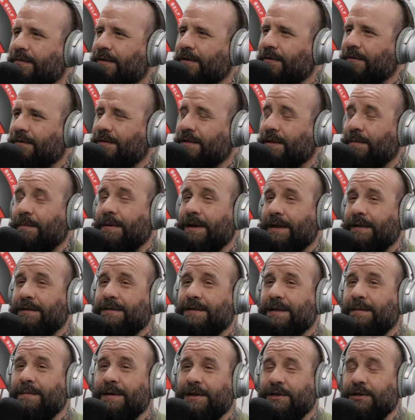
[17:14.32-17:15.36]

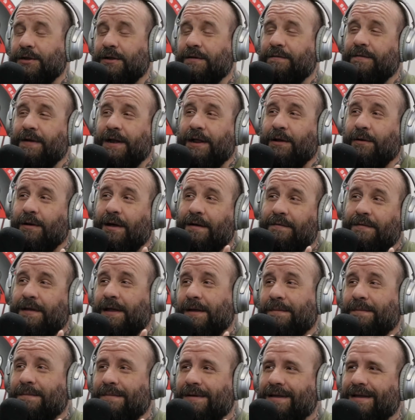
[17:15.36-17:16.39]
Somebody took a video of
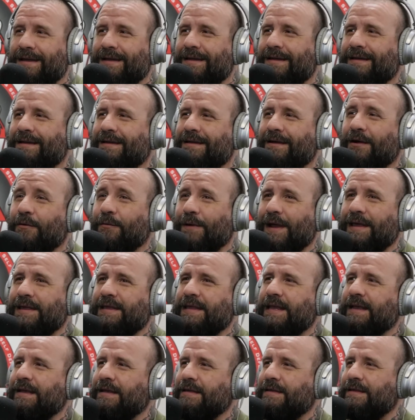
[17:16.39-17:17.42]
him
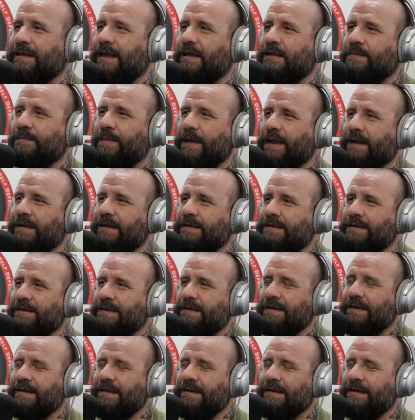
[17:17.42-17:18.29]
arresting a suspect,